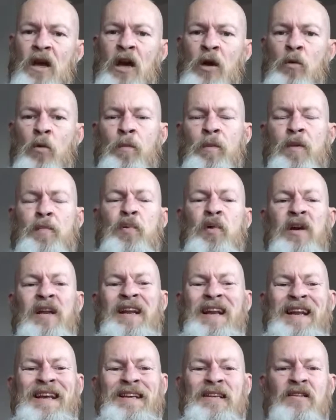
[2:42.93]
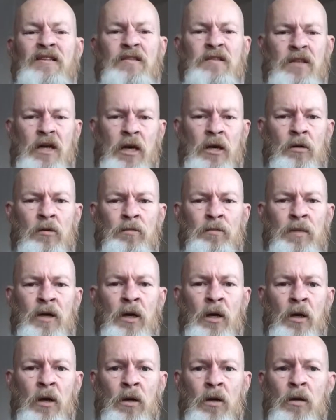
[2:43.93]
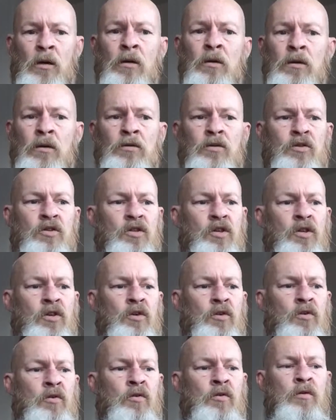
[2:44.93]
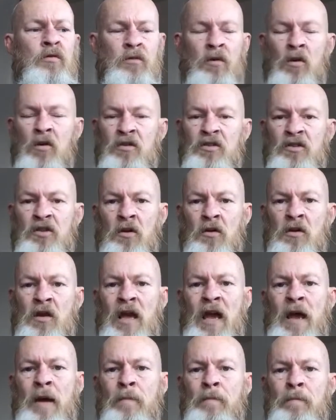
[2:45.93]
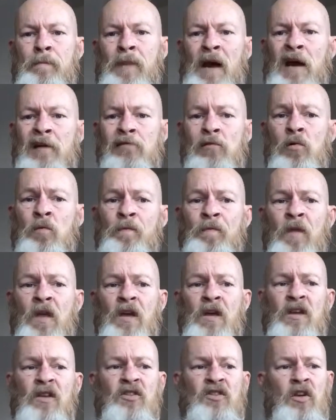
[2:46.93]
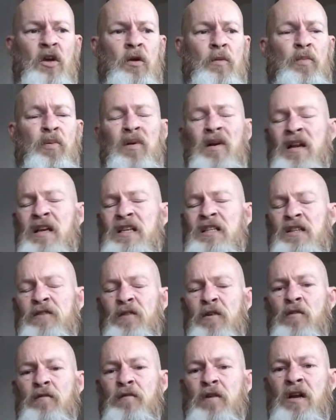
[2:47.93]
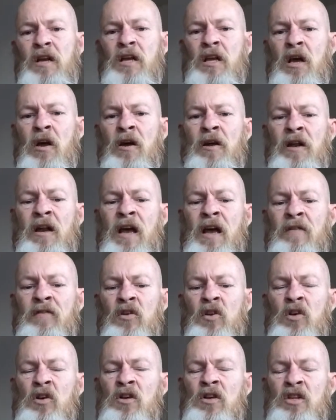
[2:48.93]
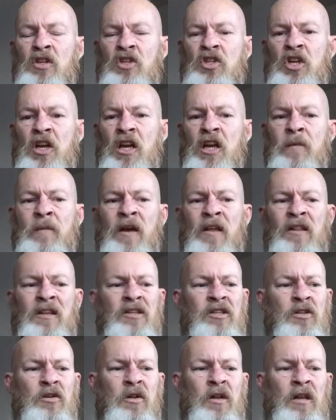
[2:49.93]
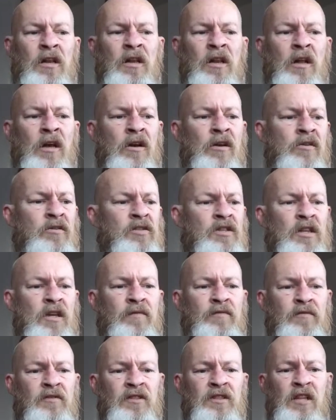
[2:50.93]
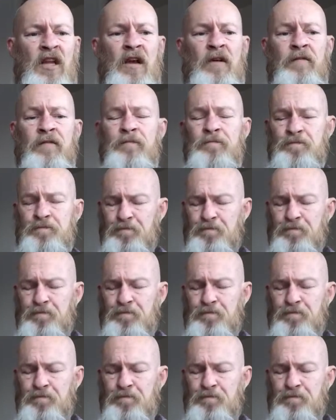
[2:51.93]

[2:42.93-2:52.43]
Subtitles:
I will be putting links down below to Lock, Stock and Barrel. So please feel free to go and have a look and check them out. They do loads of different stuff.